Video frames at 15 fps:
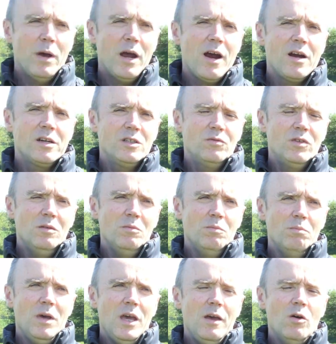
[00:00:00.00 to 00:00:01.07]
part of
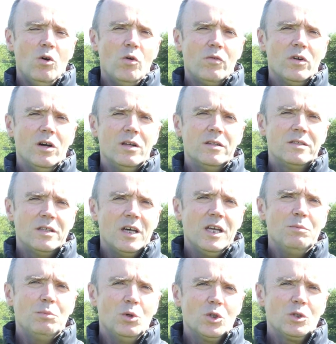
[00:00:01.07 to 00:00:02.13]
the overall
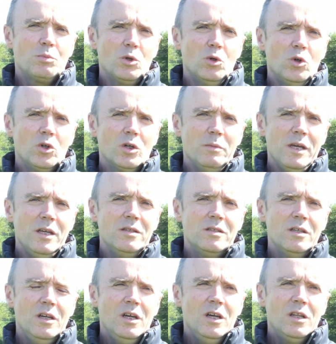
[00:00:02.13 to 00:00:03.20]
signpost programme is
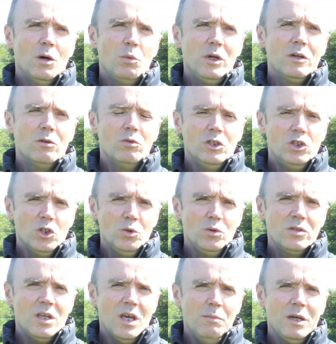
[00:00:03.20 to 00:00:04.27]
that we can
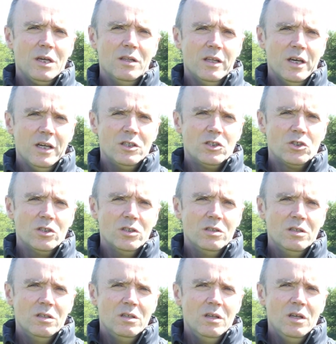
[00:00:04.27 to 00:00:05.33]
reduce chemical nitrogen
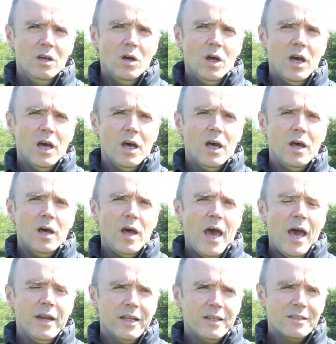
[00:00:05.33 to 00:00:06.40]

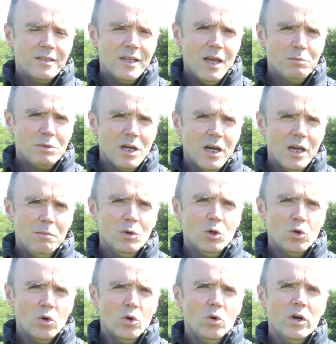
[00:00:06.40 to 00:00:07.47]
and at the same time
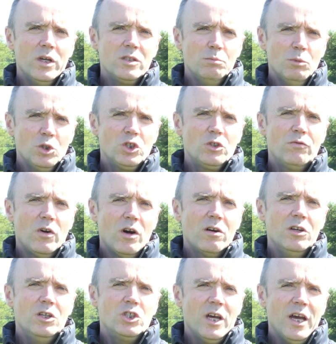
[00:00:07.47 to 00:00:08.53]
grow as much
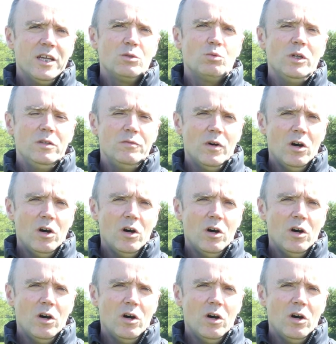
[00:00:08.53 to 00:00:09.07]
forage as we've